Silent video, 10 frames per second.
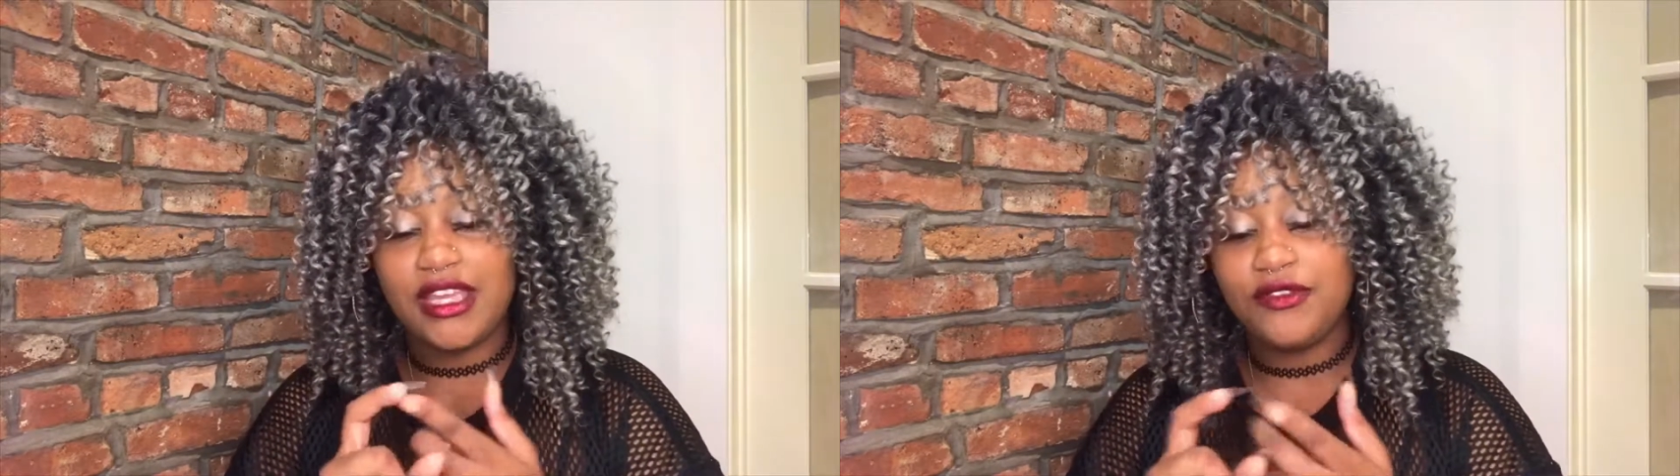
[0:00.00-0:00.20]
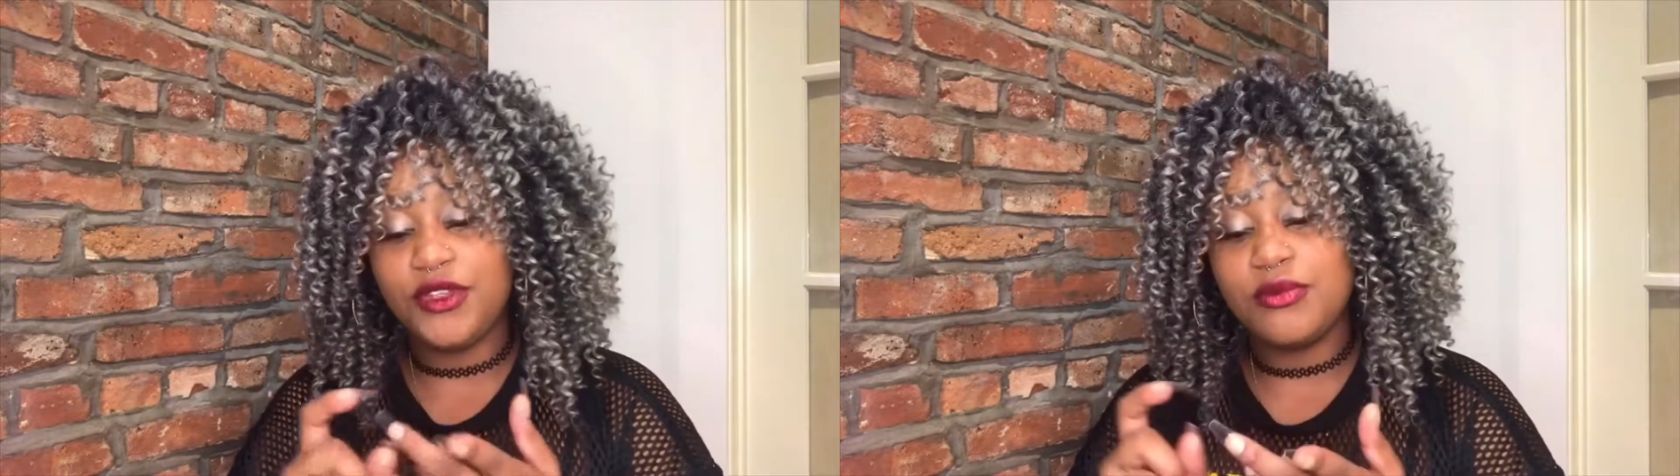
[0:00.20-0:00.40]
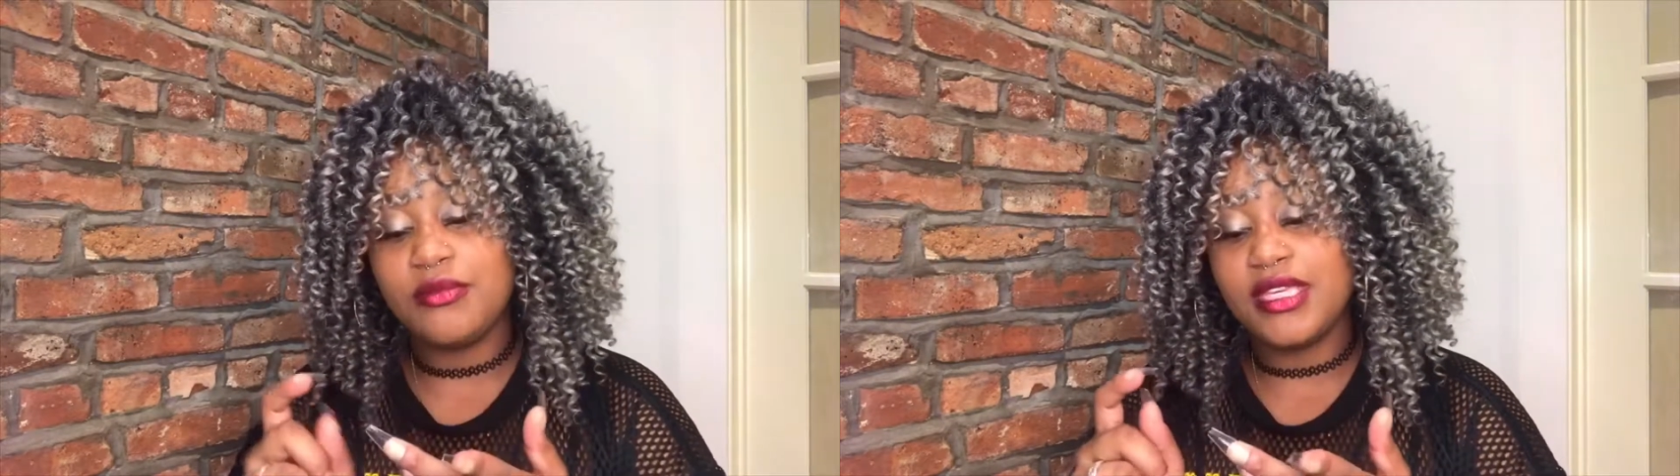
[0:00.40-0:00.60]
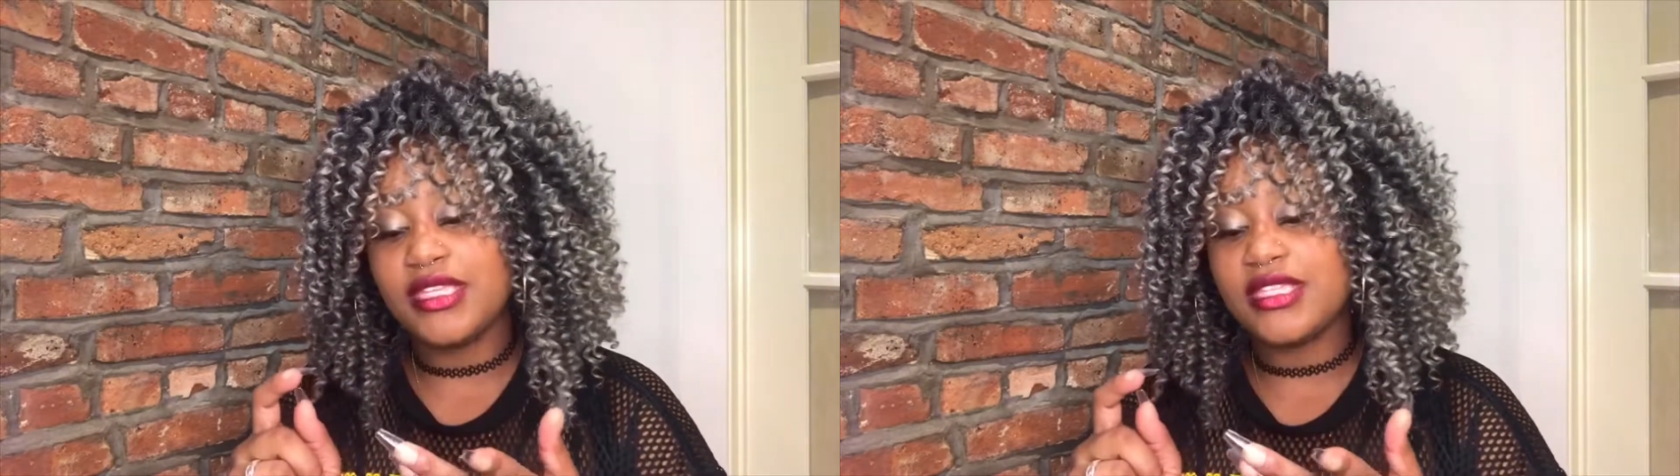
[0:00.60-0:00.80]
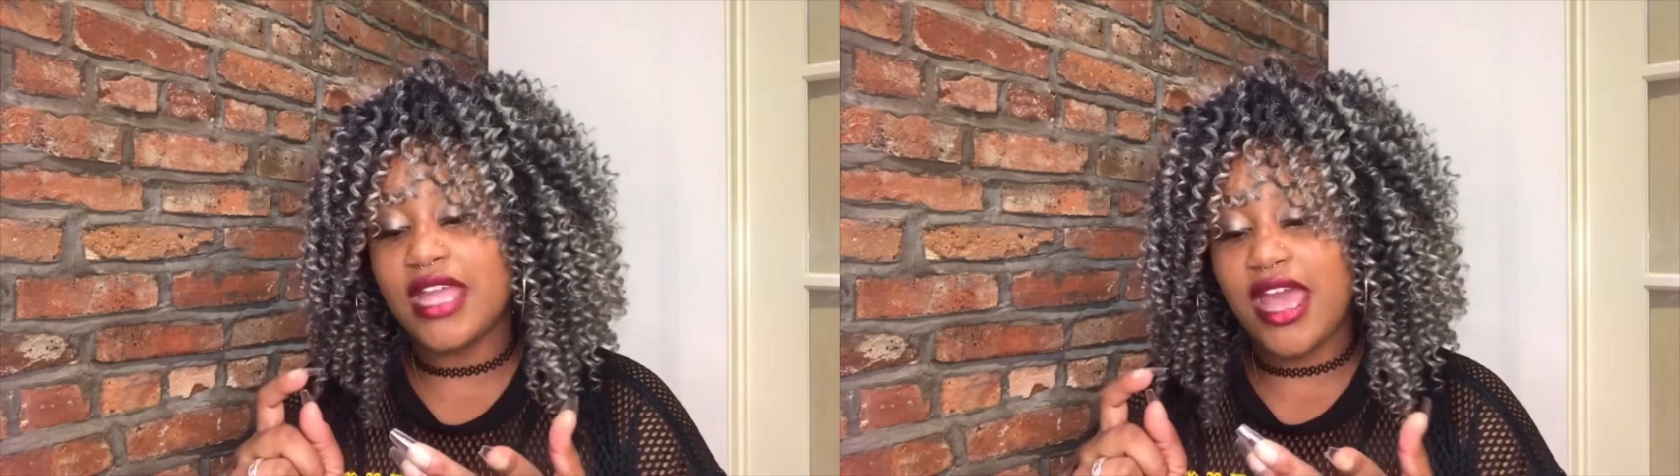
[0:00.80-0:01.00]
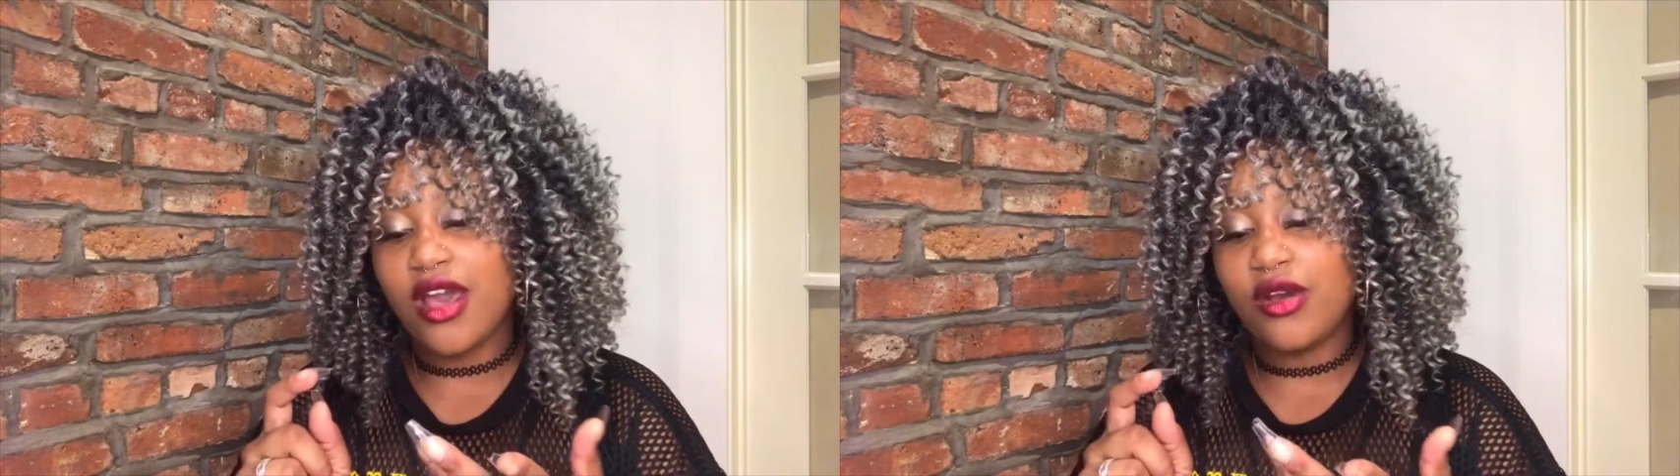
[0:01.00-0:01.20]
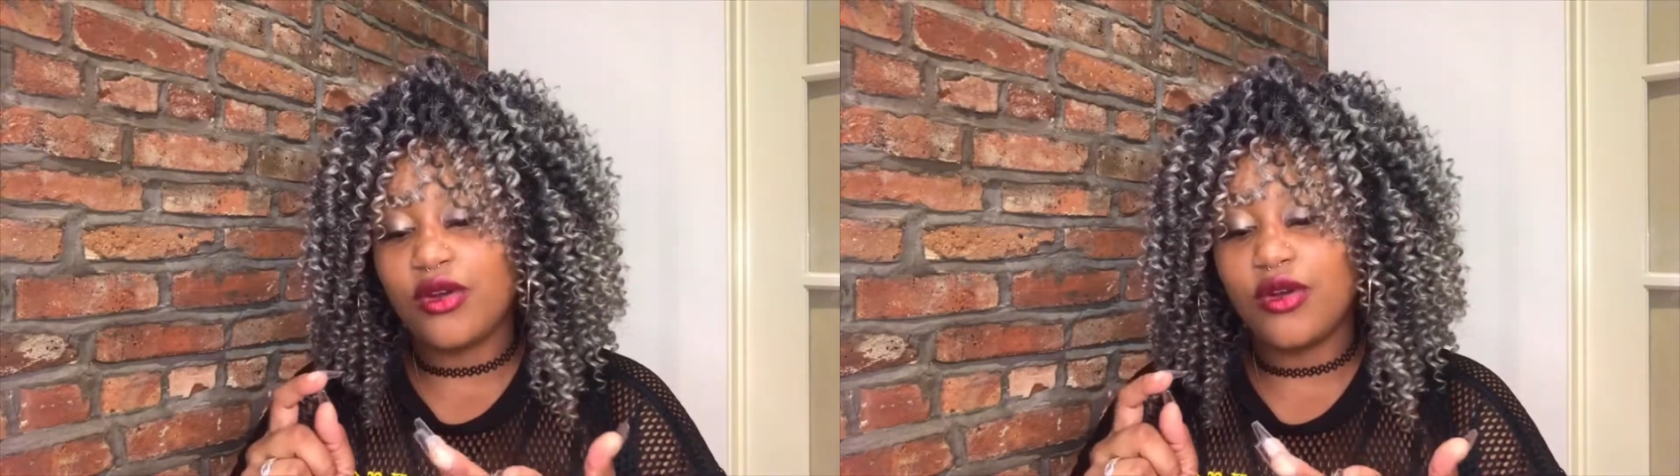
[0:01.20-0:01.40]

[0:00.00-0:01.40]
if you missed out